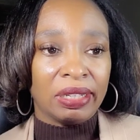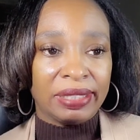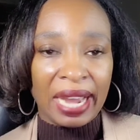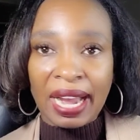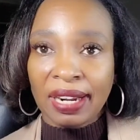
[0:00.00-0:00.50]

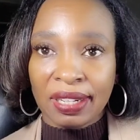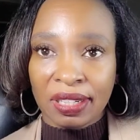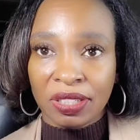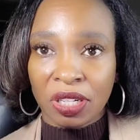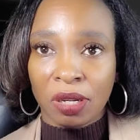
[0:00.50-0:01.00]
down in
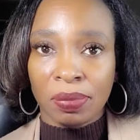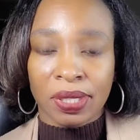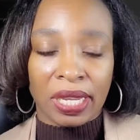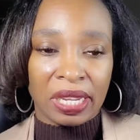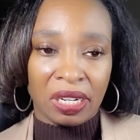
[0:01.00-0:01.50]
the
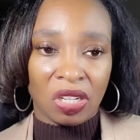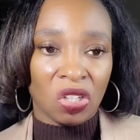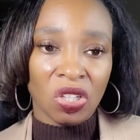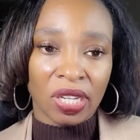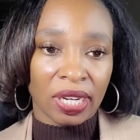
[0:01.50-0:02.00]
dumps and
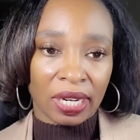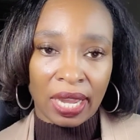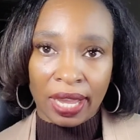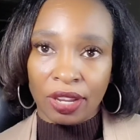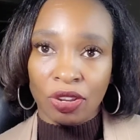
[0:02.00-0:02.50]
looking
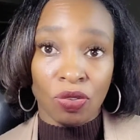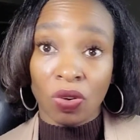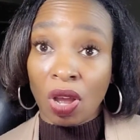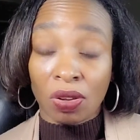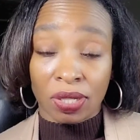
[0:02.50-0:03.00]
like you've
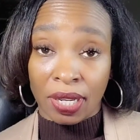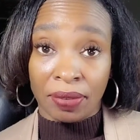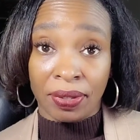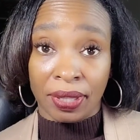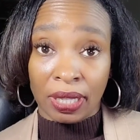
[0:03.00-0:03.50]
lost
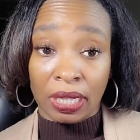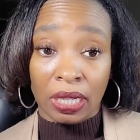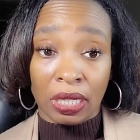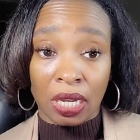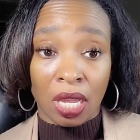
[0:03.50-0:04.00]

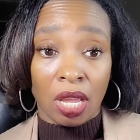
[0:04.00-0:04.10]
everything,